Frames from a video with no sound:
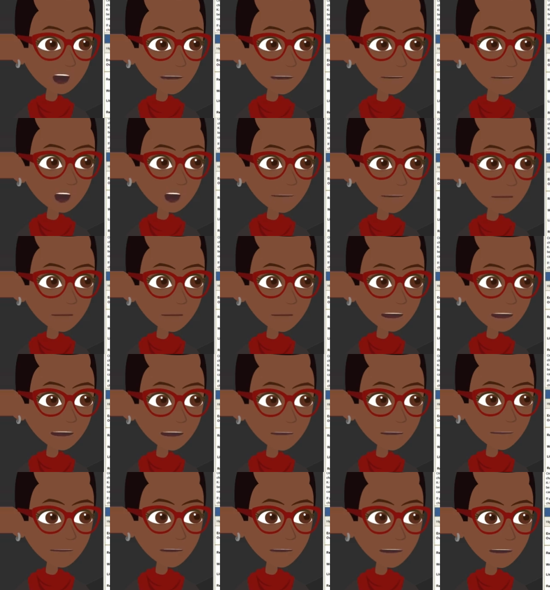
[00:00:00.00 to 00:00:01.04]

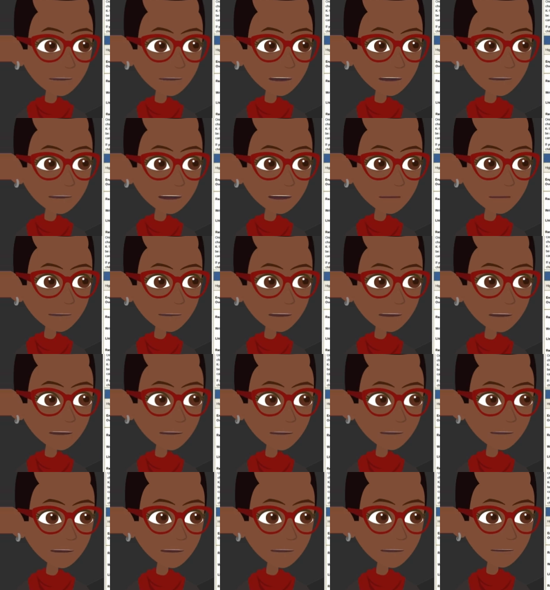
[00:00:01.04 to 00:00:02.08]
subscores in English
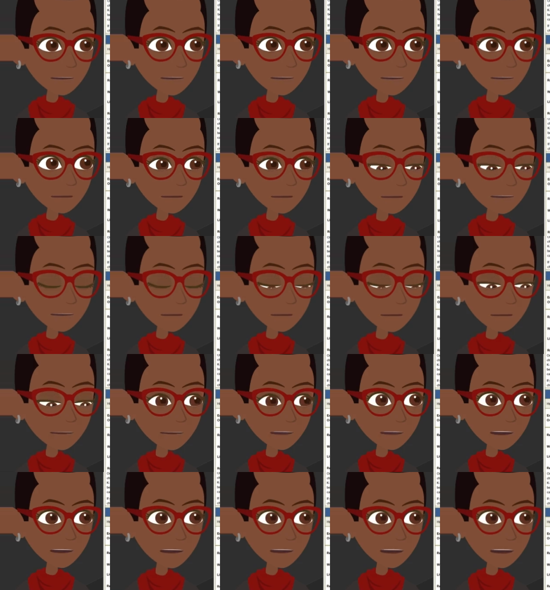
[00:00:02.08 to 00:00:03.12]
language arts:
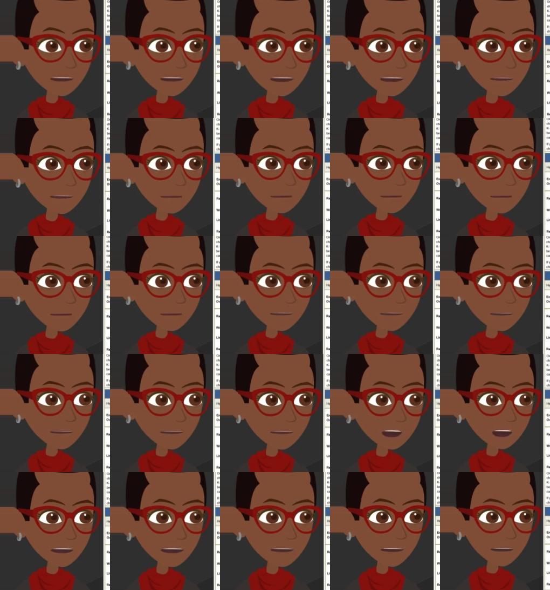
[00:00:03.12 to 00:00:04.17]
reading,
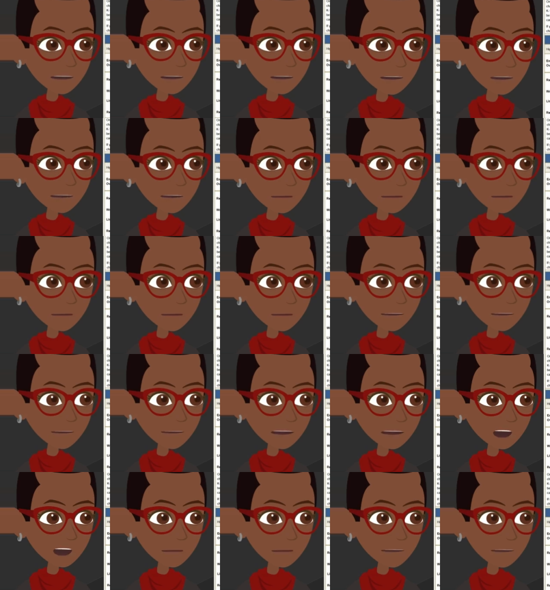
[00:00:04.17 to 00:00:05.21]
writing,
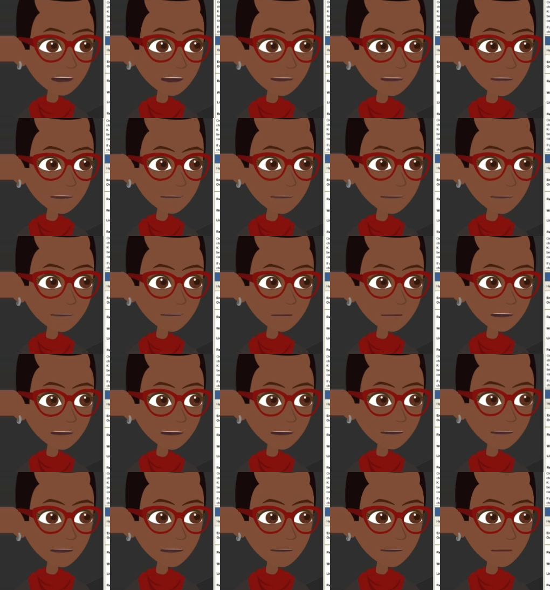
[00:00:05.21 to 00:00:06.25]
listening, and
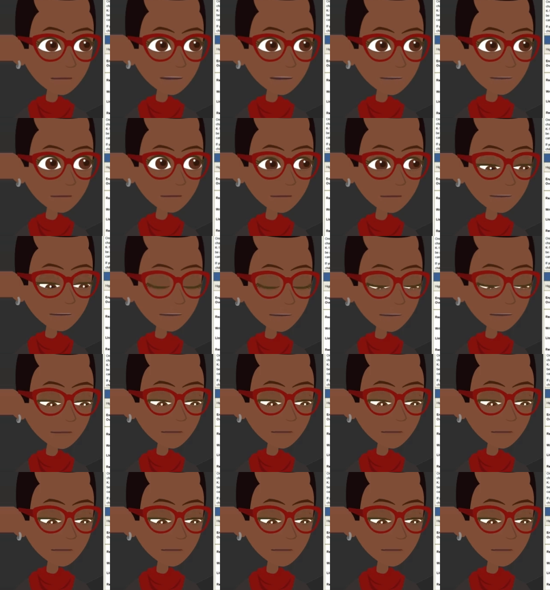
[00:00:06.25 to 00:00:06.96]
research.